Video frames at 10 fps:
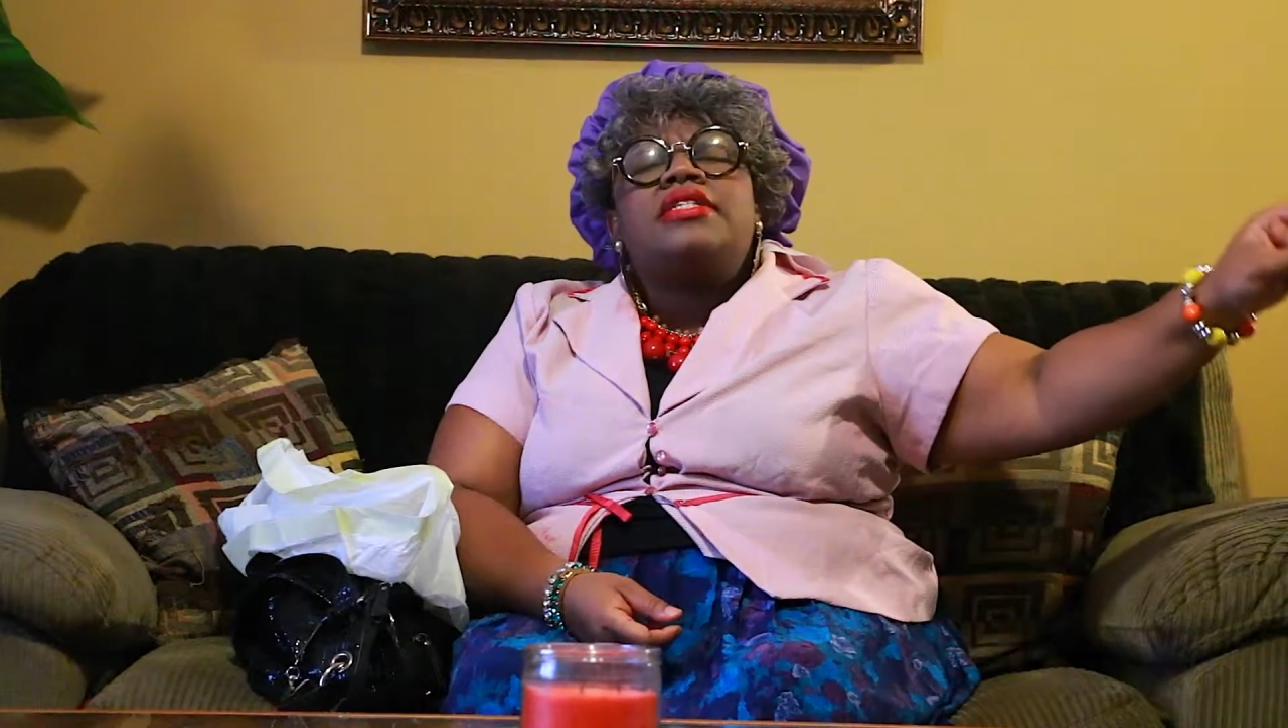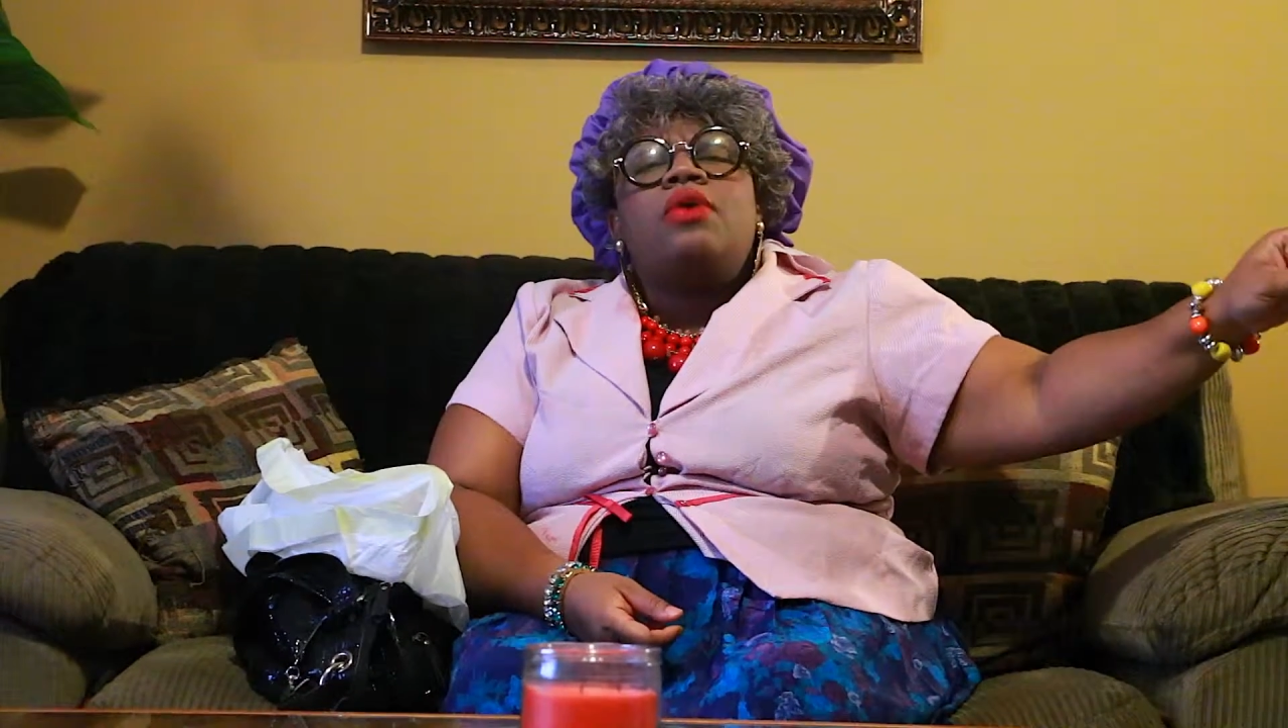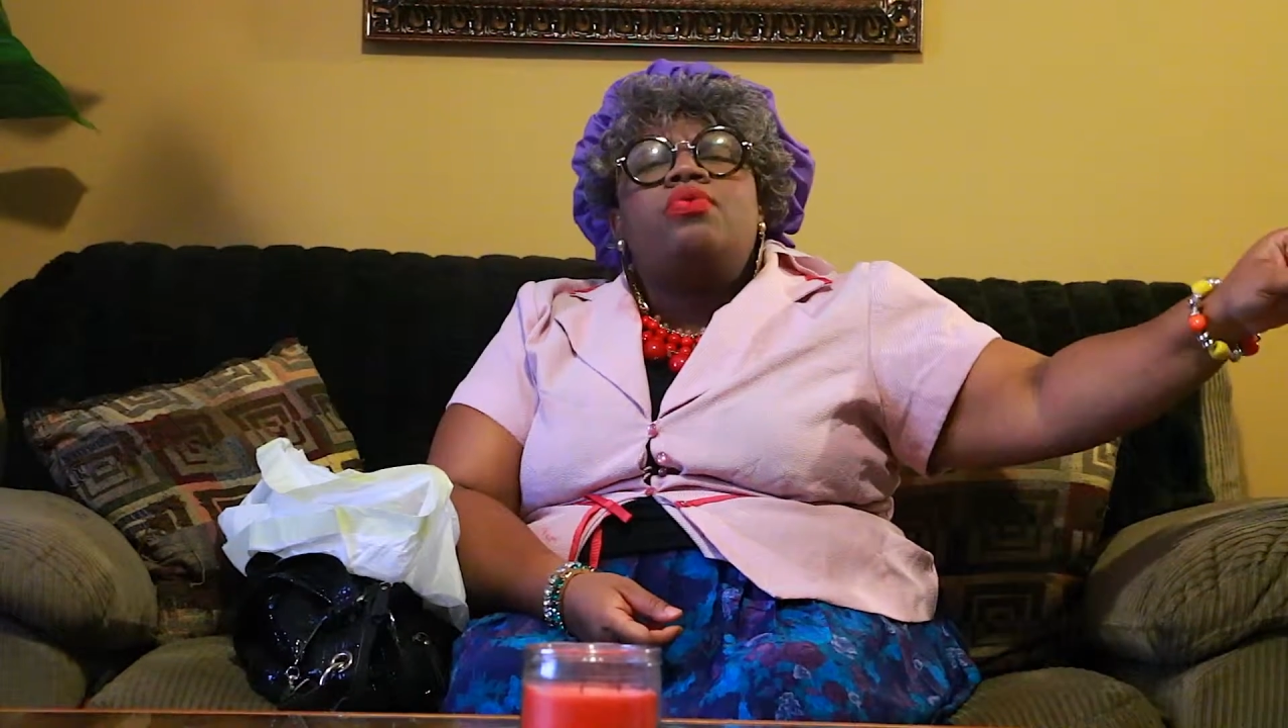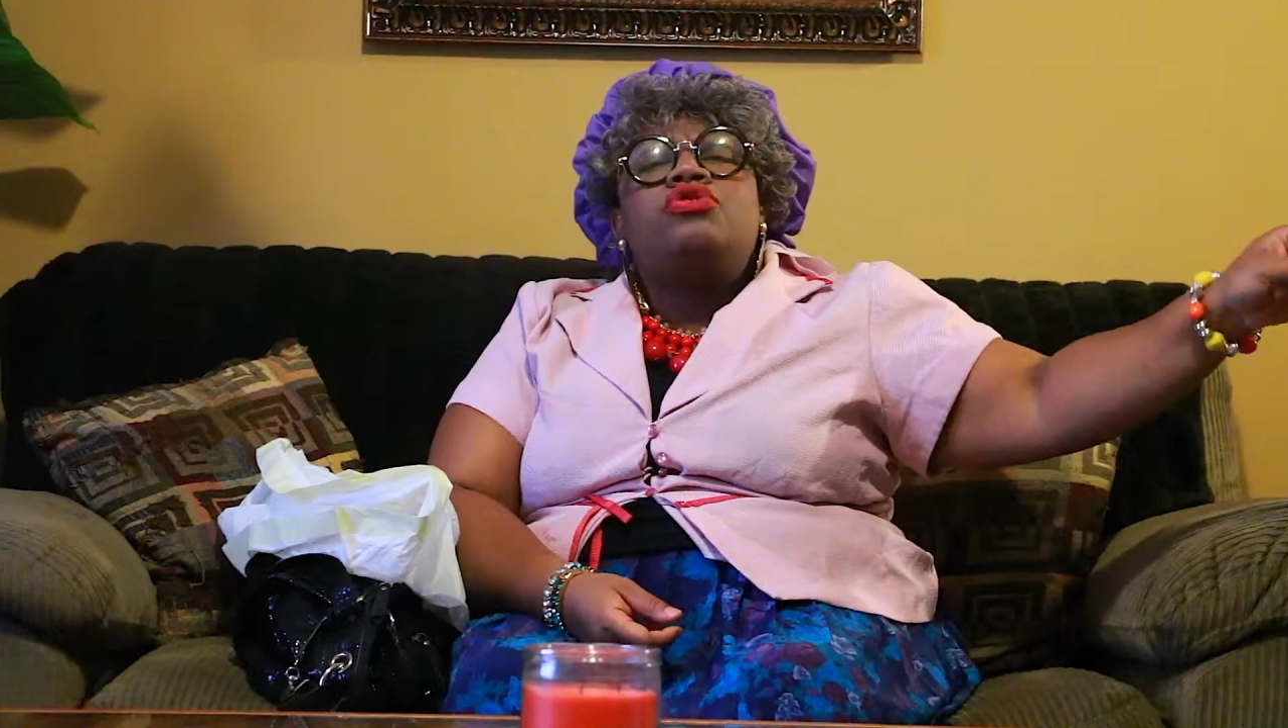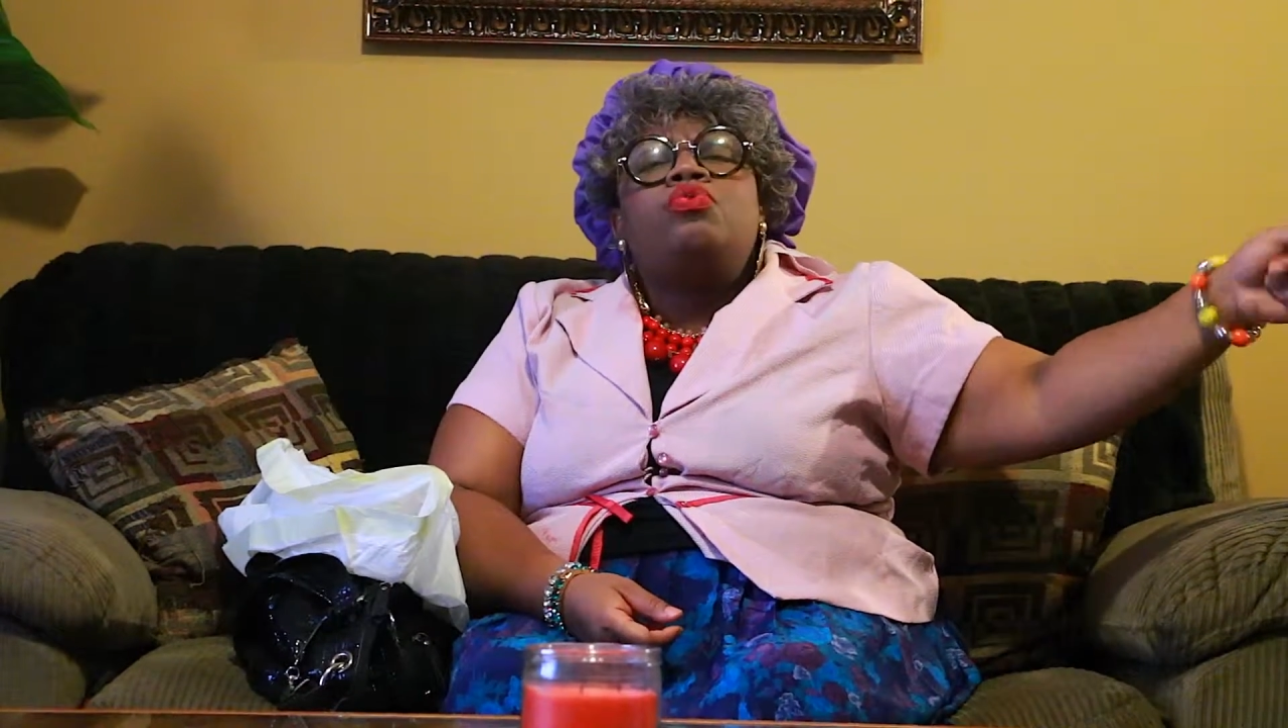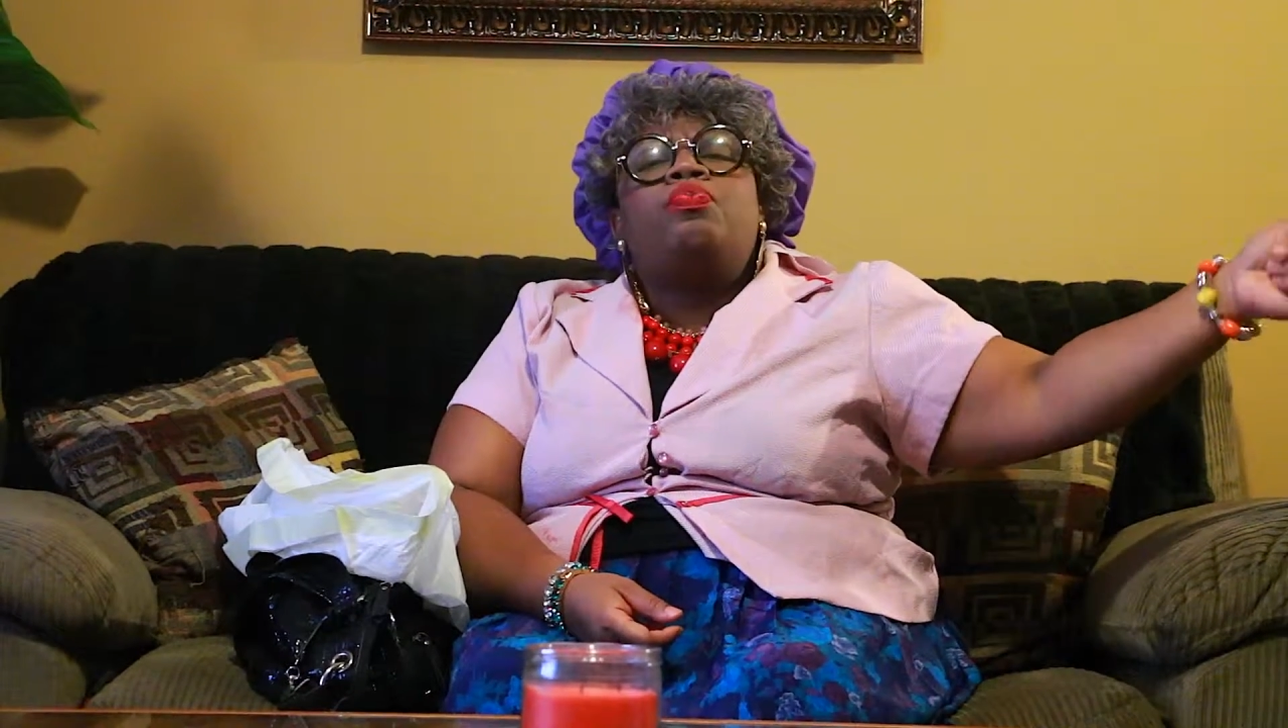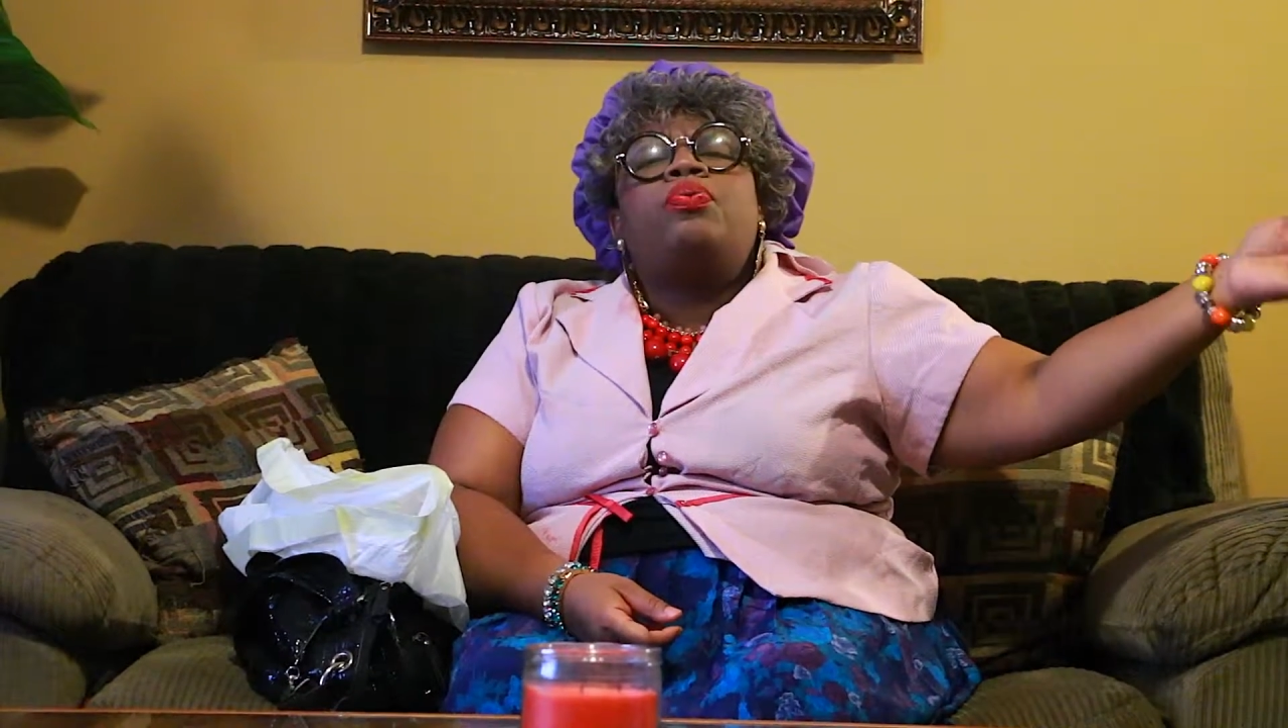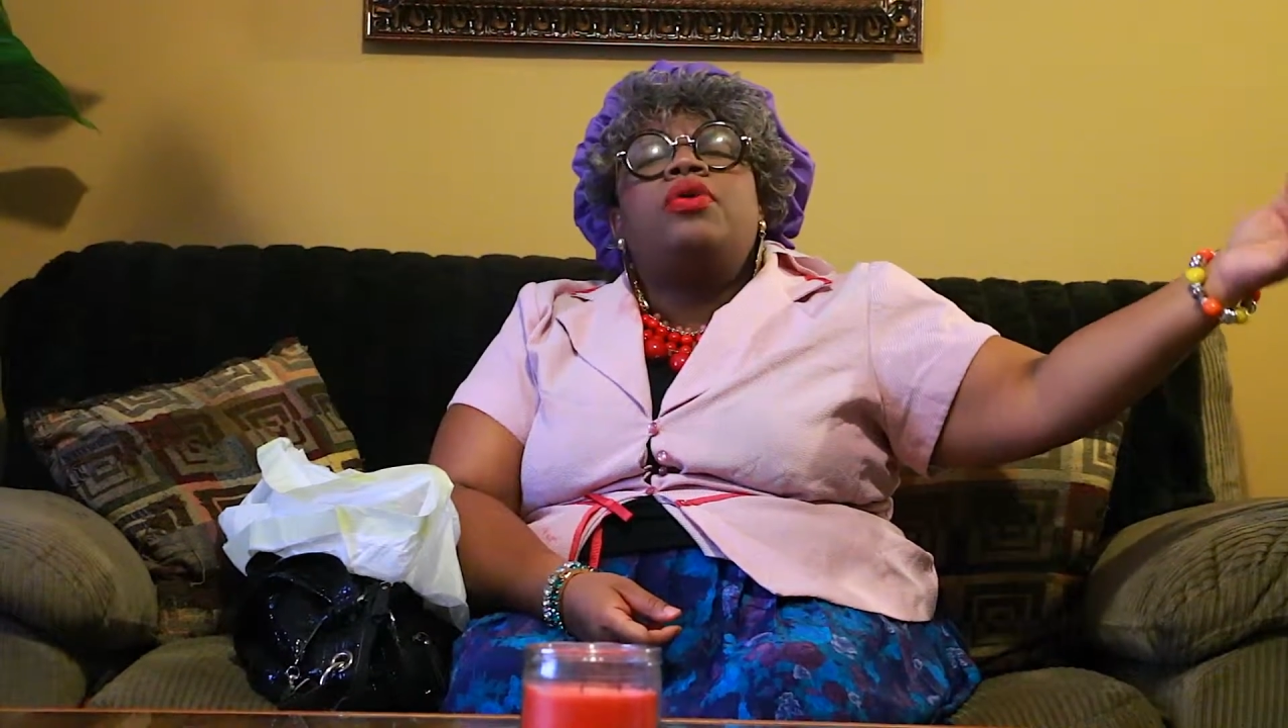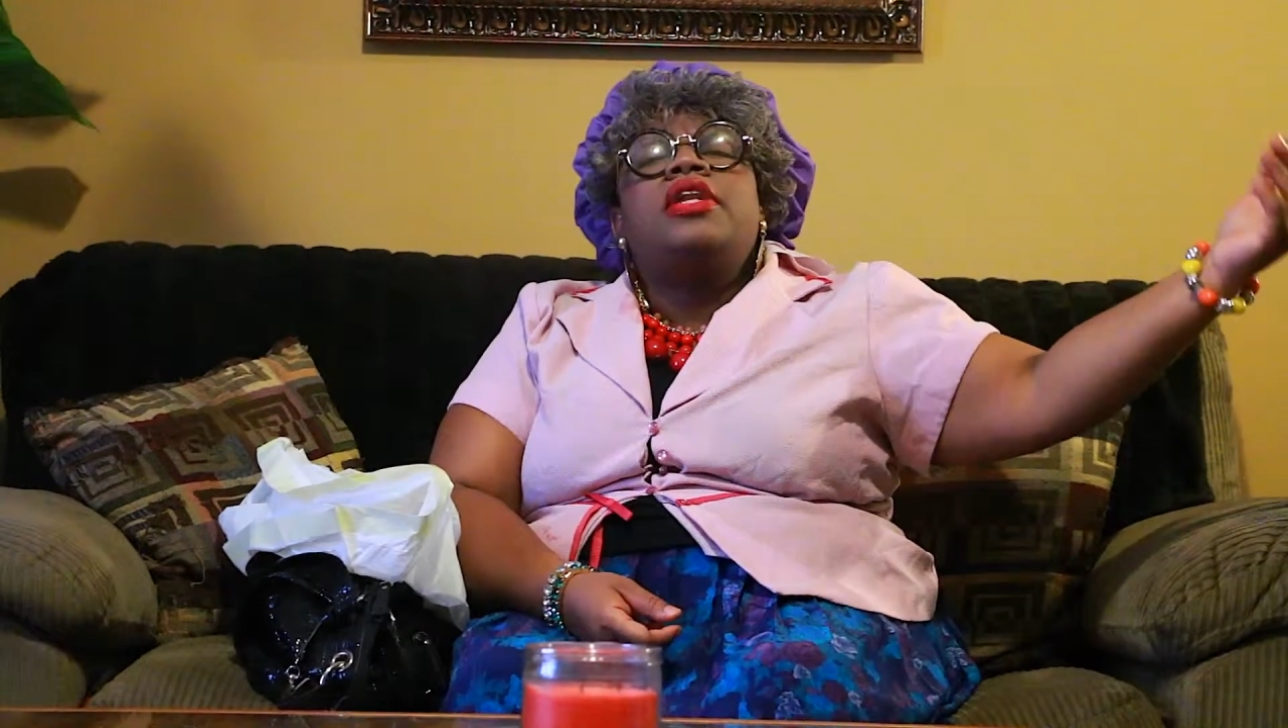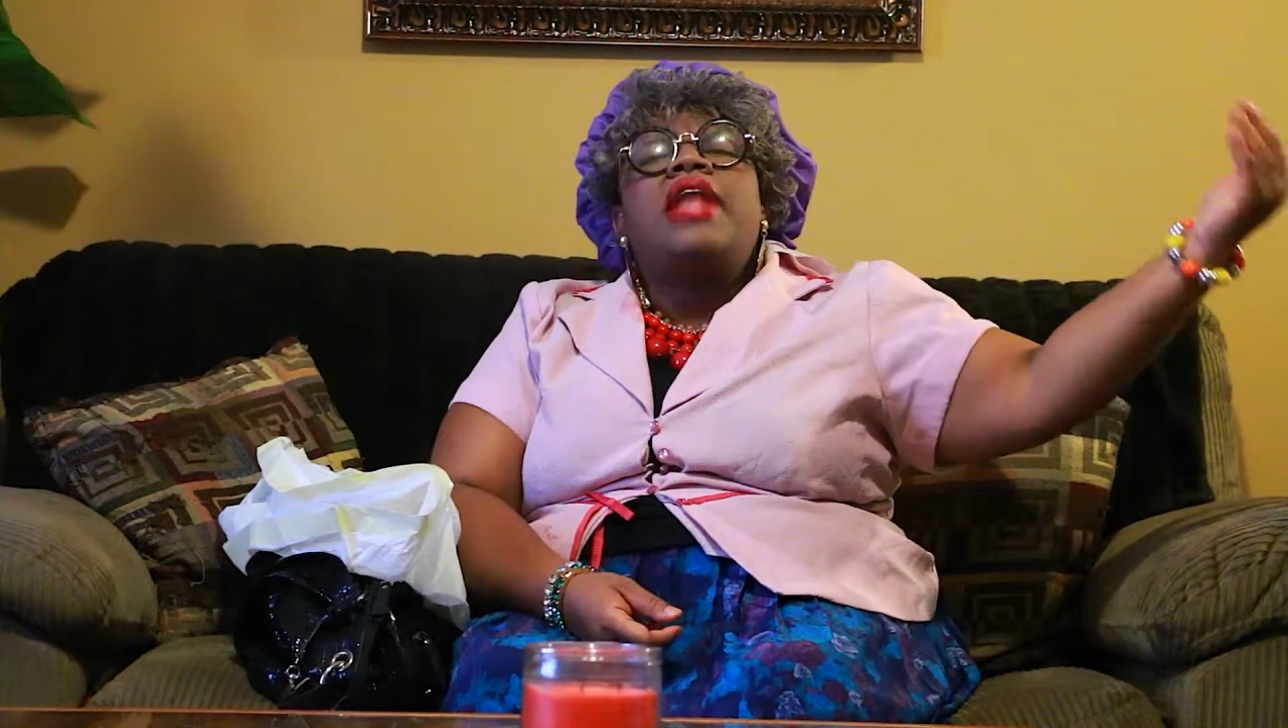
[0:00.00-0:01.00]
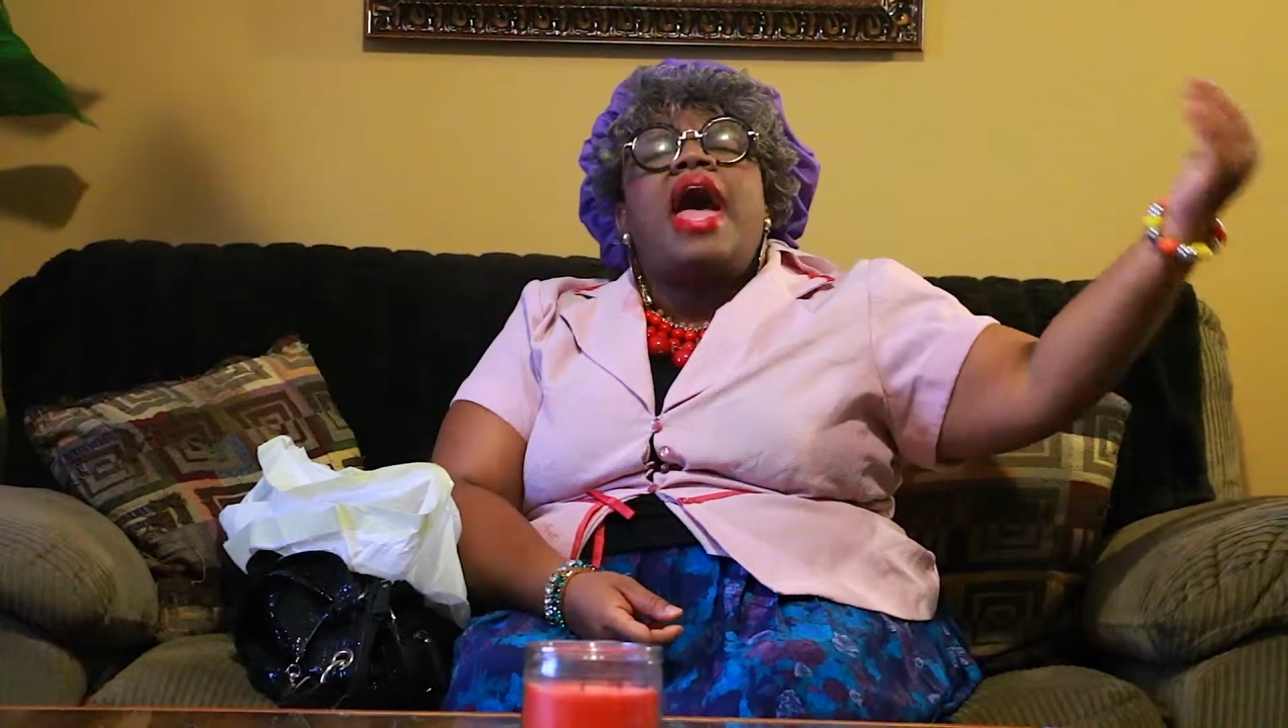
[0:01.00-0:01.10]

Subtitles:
say what you pulling